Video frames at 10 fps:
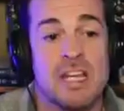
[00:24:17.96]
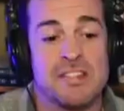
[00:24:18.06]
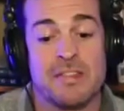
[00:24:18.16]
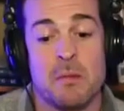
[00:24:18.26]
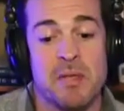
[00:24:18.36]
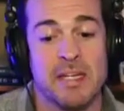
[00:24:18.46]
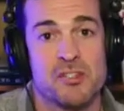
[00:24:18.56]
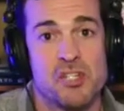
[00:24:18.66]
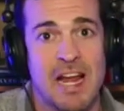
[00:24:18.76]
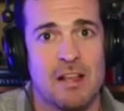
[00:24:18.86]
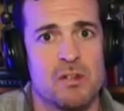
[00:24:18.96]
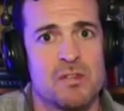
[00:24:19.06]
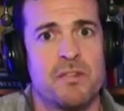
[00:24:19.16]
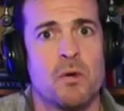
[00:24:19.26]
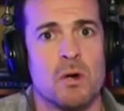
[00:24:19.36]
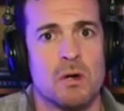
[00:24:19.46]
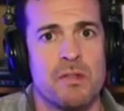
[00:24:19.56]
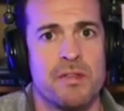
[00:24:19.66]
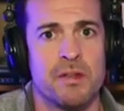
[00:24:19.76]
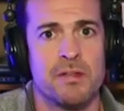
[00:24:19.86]
Is that the biggest challenge for
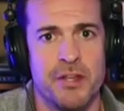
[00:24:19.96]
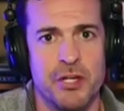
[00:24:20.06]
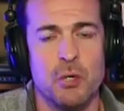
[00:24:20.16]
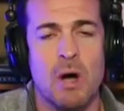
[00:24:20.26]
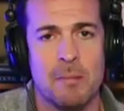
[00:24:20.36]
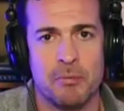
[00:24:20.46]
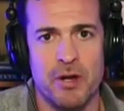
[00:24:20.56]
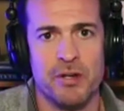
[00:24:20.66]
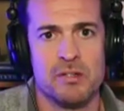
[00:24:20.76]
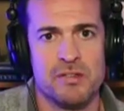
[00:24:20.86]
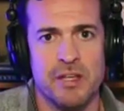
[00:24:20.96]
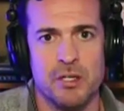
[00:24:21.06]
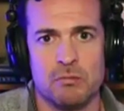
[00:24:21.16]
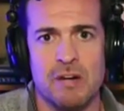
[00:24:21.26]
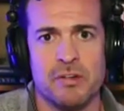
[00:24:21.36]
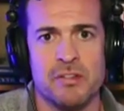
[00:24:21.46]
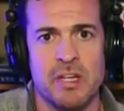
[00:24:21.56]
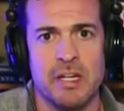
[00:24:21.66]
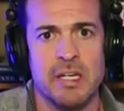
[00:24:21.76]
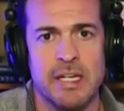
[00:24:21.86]
the new operators that you're
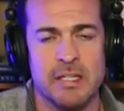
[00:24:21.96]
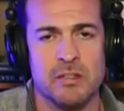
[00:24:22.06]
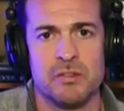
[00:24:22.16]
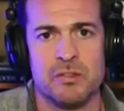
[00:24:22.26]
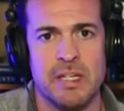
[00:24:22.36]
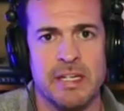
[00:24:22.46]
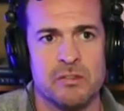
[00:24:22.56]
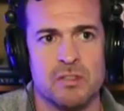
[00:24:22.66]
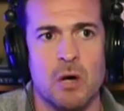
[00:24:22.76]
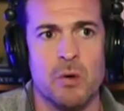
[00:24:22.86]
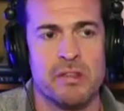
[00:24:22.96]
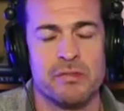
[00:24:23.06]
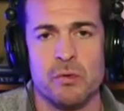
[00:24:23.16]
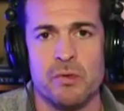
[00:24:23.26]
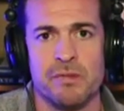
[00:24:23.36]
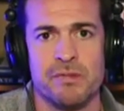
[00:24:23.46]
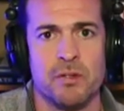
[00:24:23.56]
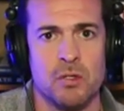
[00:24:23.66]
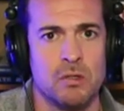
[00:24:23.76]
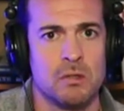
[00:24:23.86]
referencing? Is going through the
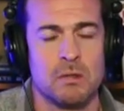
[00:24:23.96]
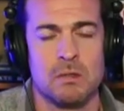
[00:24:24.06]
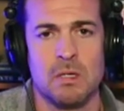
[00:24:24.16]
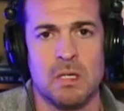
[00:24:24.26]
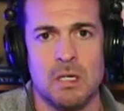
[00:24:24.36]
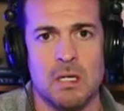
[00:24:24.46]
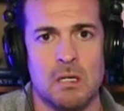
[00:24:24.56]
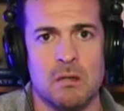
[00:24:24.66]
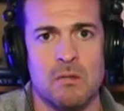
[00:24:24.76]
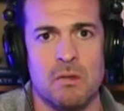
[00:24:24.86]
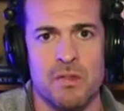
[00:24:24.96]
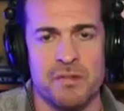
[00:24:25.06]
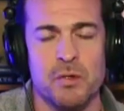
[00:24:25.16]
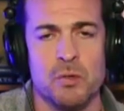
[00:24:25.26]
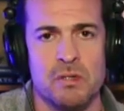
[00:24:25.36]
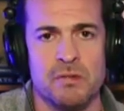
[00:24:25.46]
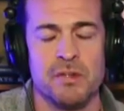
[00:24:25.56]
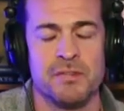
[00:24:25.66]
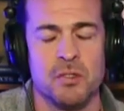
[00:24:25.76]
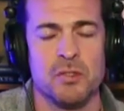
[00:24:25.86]
full
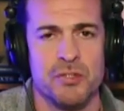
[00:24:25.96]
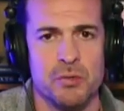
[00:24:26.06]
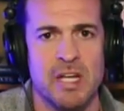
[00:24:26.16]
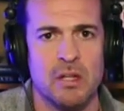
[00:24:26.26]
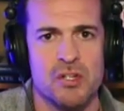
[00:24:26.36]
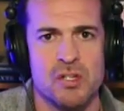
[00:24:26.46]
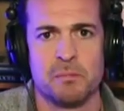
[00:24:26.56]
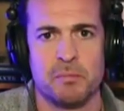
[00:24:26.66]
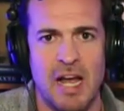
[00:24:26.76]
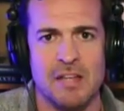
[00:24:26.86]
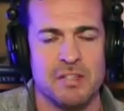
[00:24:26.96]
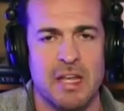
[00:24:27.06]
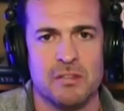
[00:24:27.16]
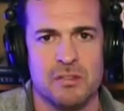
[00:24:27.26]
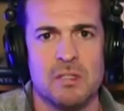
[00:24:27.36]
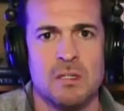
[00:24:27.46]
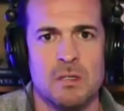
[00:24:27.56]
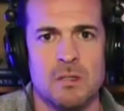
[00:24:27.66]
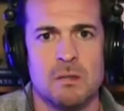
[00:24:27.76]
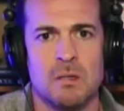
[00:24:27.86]
the full due diligence process?
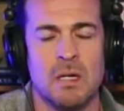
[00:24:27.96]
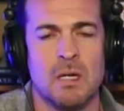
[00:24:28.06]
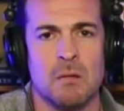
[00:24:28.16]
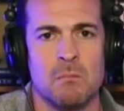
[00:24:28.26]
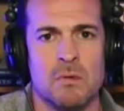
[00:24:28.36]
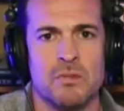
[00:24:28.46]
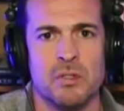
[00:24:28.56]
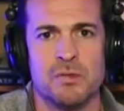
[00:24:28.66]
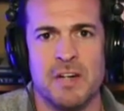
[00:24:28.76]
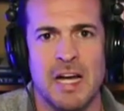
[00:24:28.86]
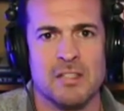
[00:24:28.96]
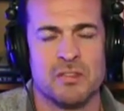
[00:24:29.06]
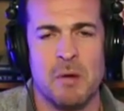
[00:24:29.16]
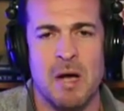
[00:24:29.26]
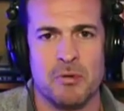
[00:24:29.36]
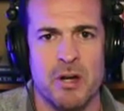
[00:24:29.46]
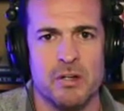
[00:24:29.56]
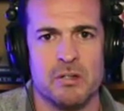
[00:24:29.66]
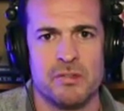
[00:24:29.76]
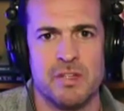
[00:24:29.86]
Do you find some
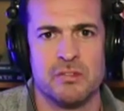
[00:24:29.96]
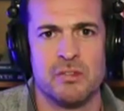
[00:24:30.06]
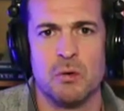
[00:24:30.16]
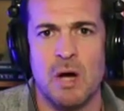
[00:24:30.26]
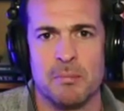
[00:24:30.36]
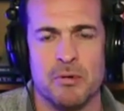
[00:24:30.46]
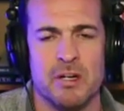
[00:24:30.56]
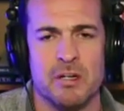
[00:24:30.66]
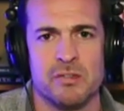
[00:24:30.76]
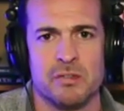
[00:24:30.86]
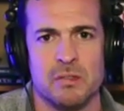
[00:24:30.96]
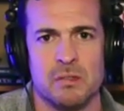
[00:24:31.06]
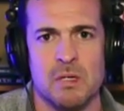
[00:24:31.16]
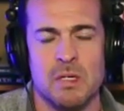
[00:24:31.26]
operators, these new operators, are